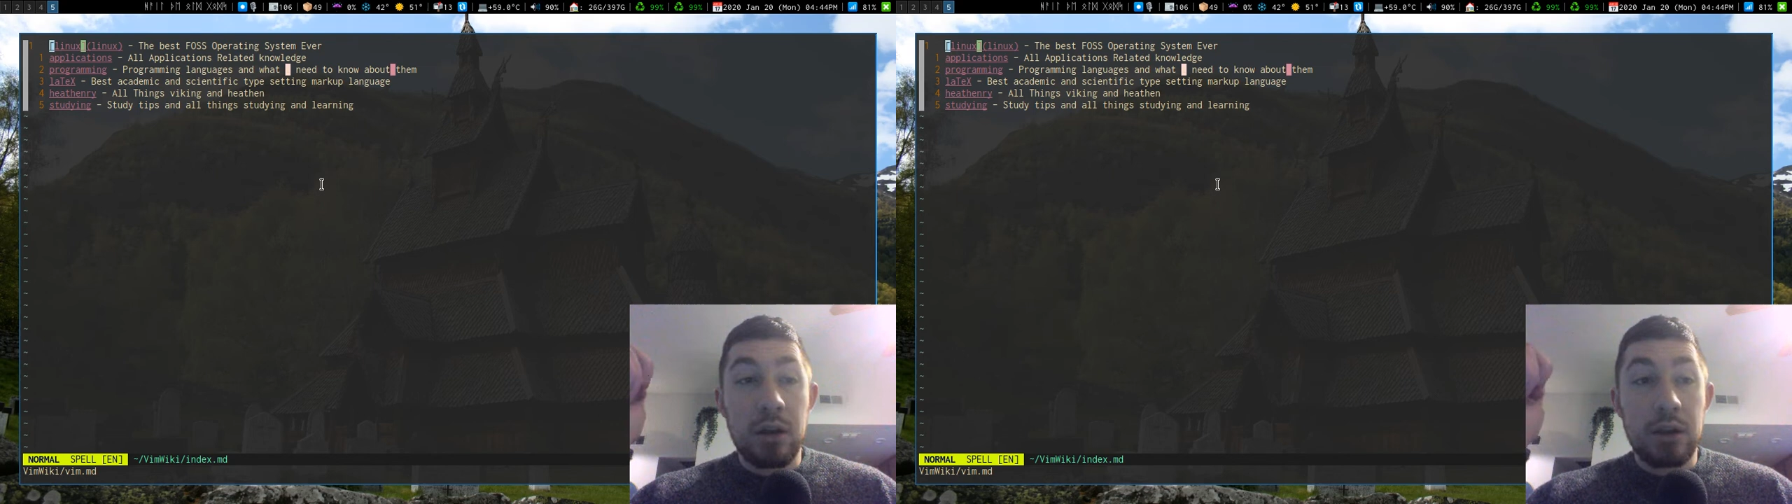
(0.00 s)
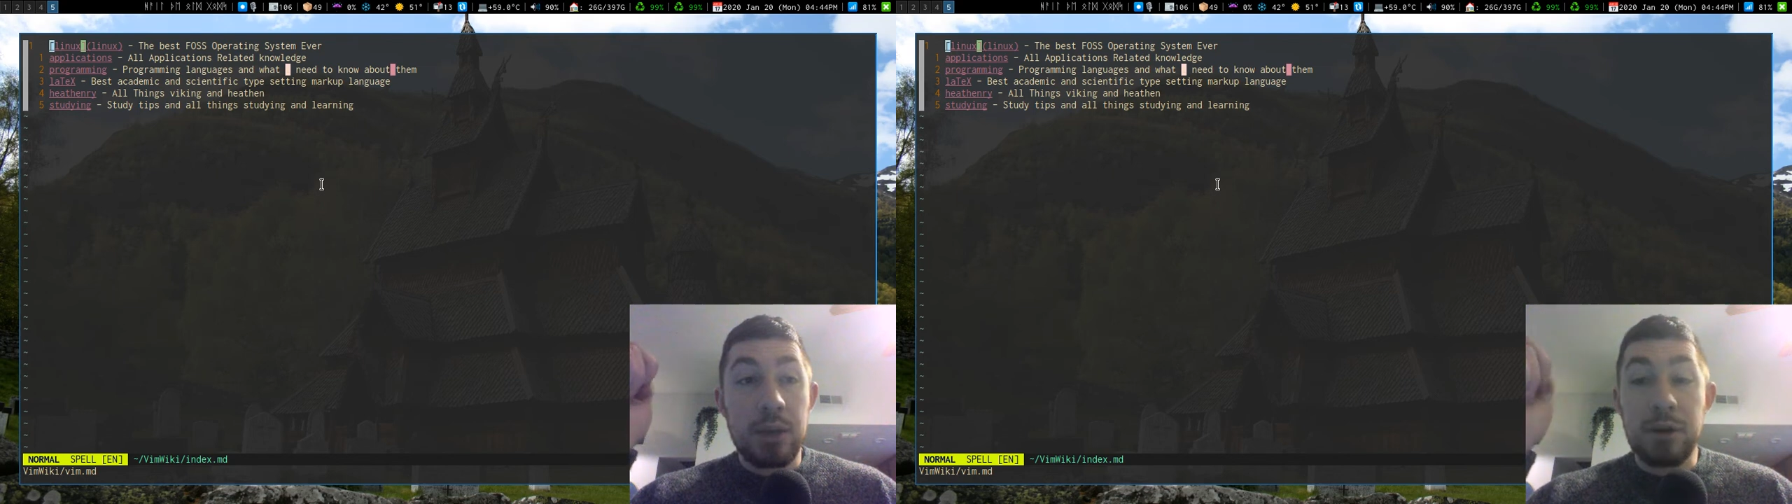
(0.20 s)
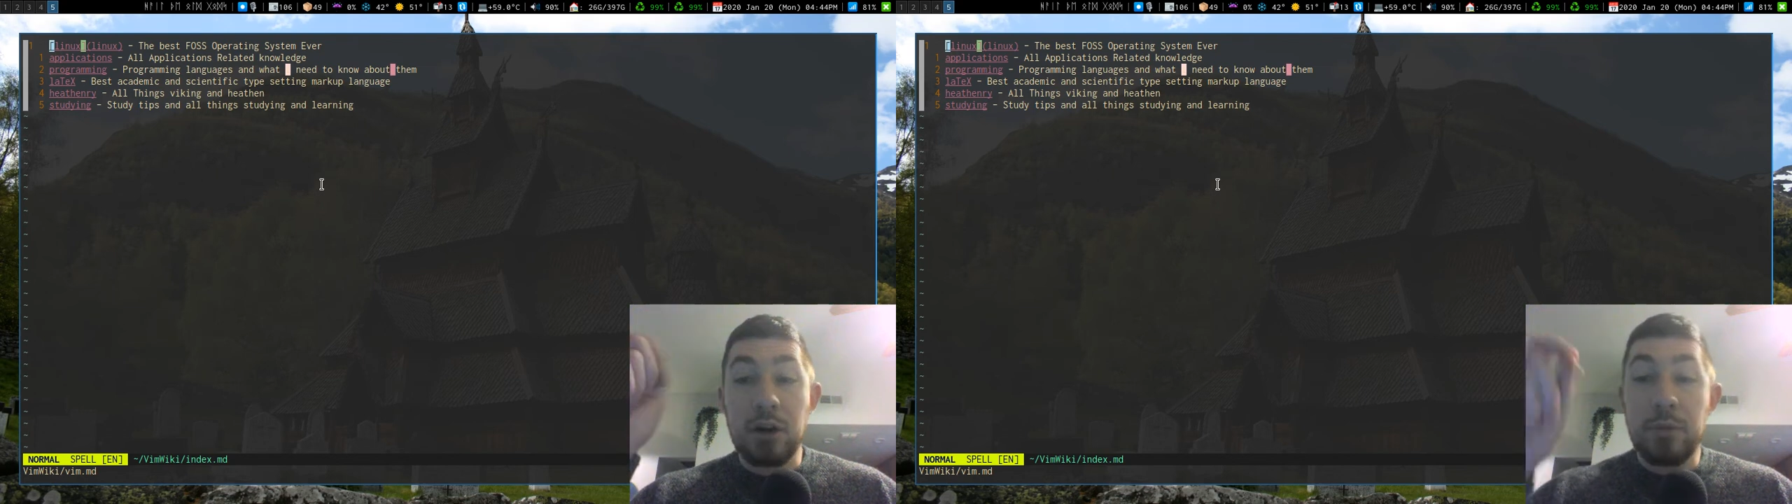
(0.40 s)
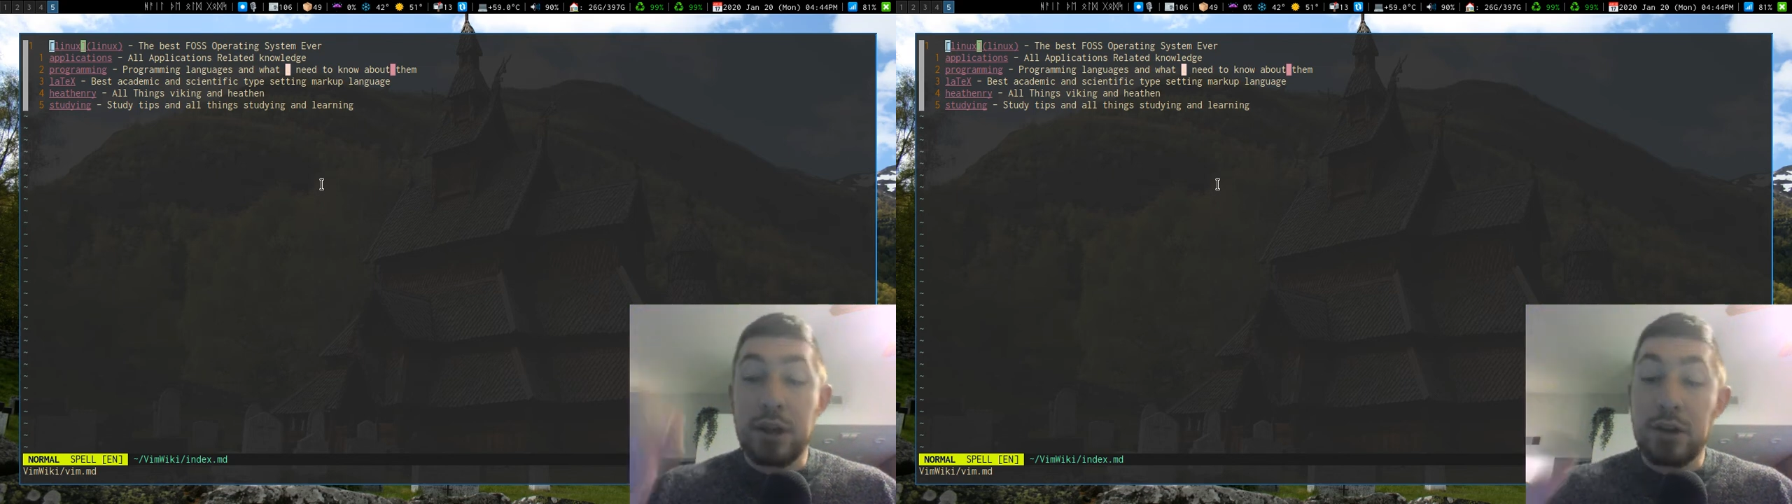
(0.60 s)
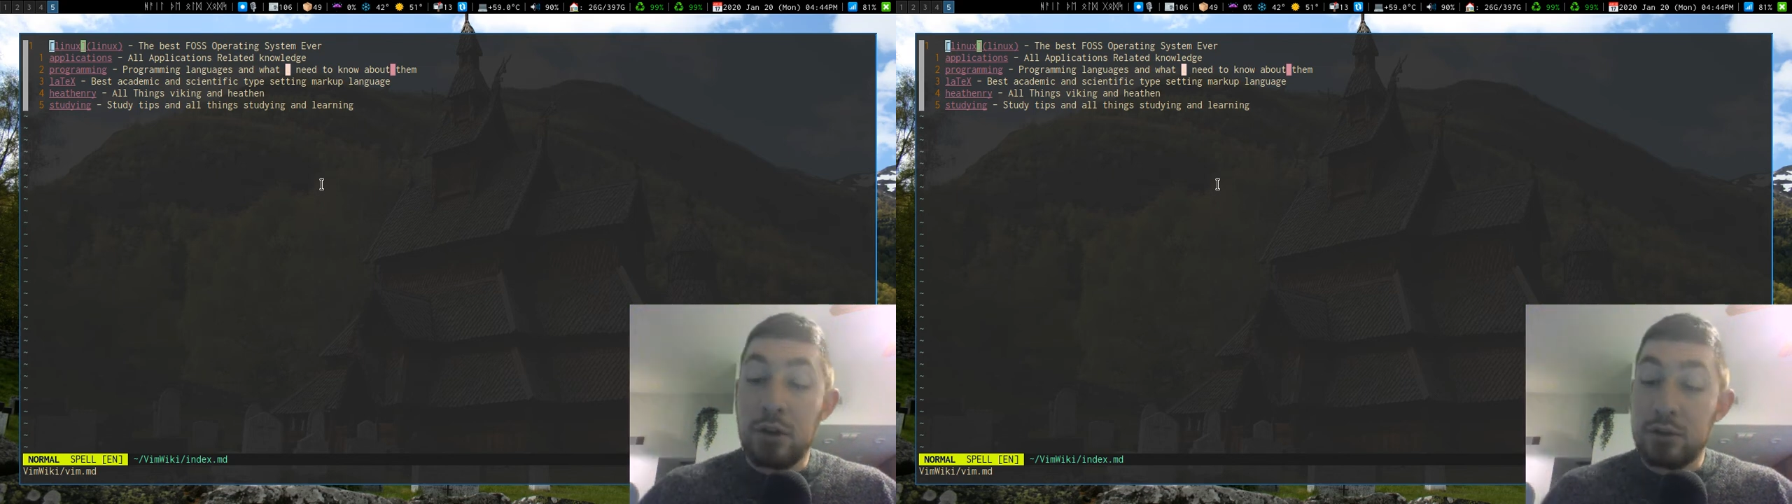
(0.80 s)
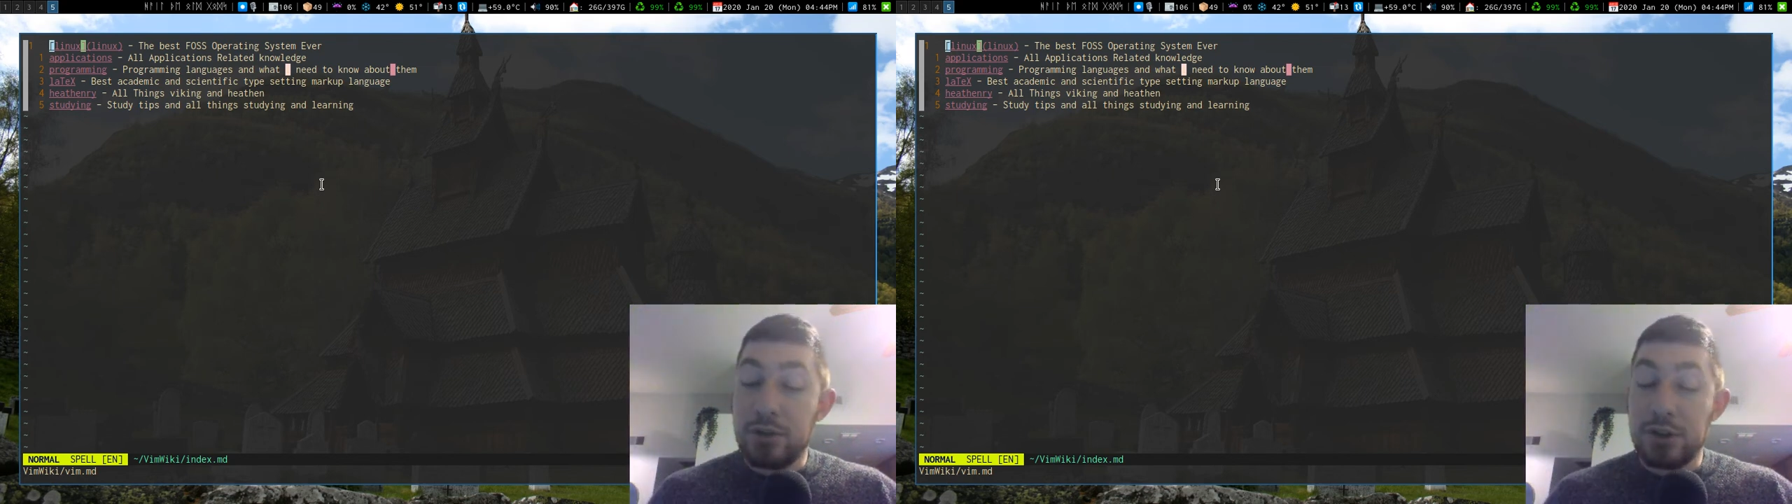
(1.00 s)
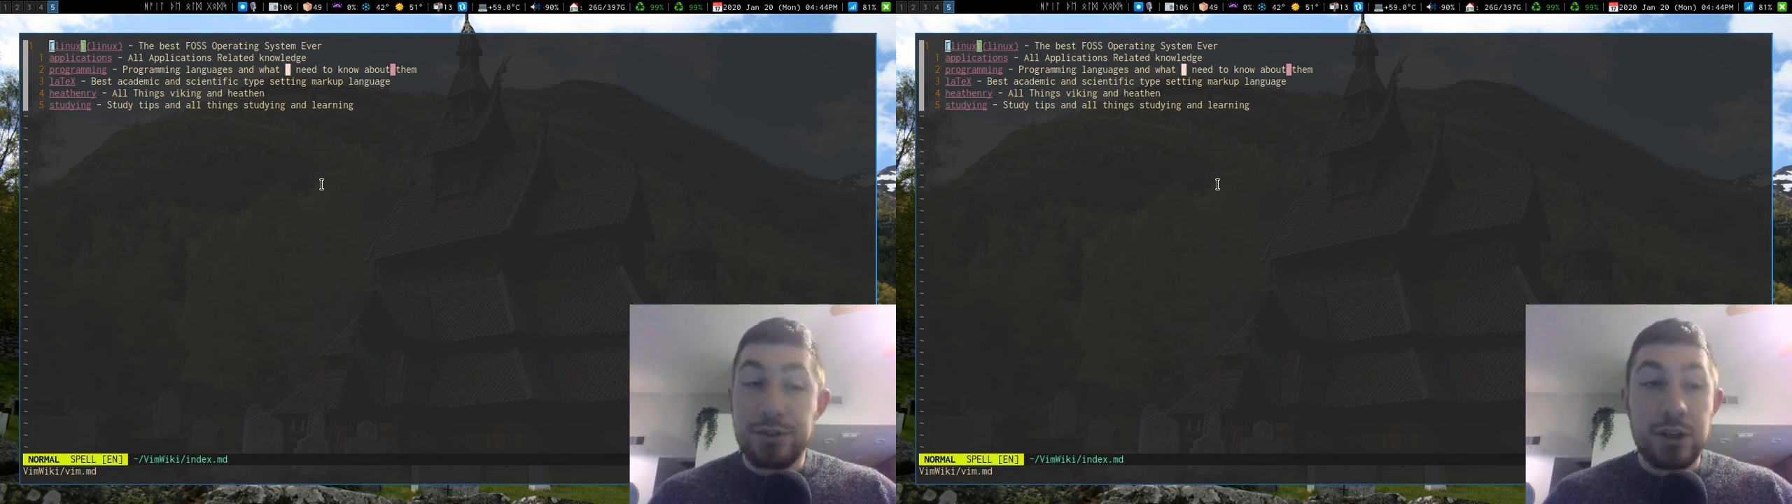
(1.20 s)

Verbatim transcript: keeping all my notes for different